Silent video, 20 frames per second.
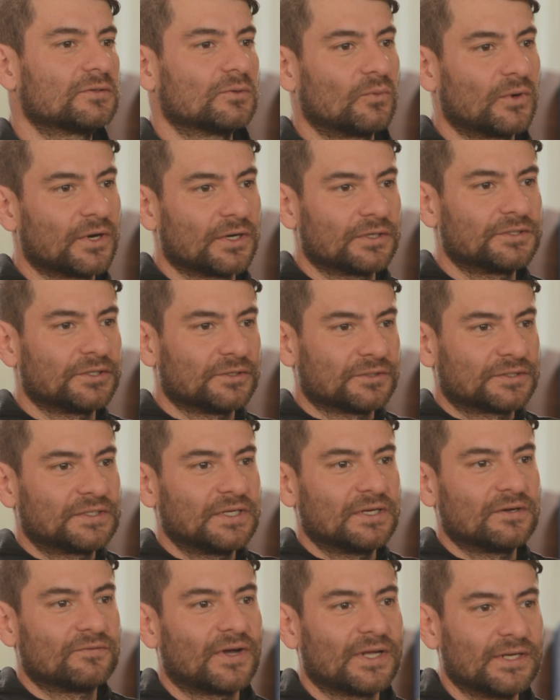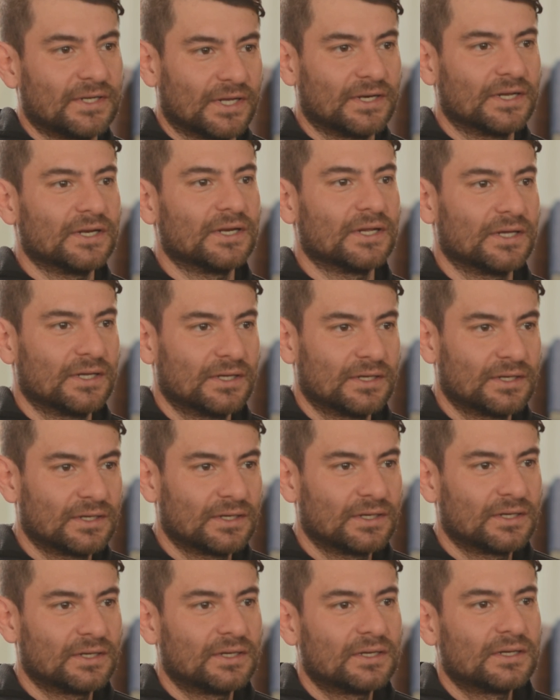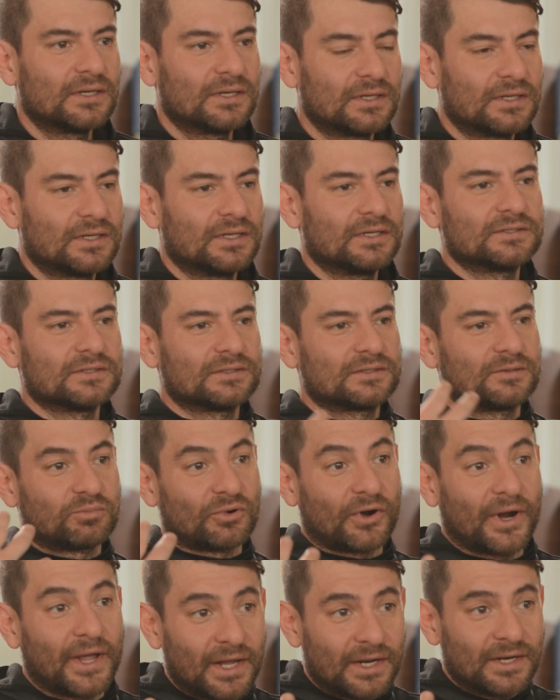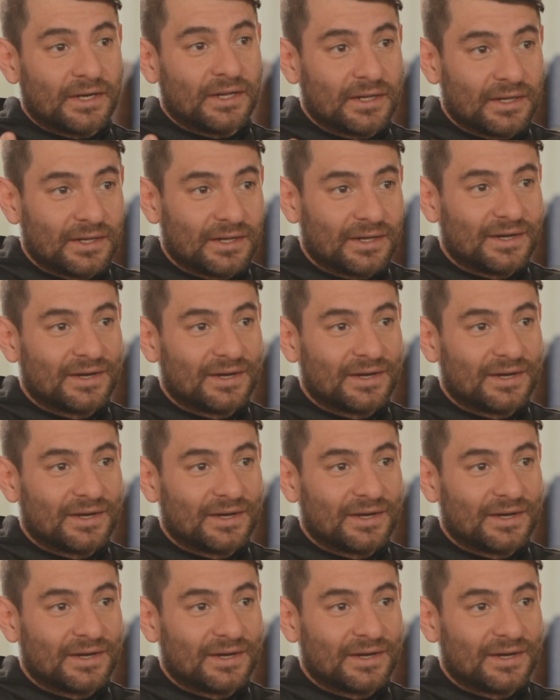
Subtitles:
to where's your seat of identity? Is it the brain?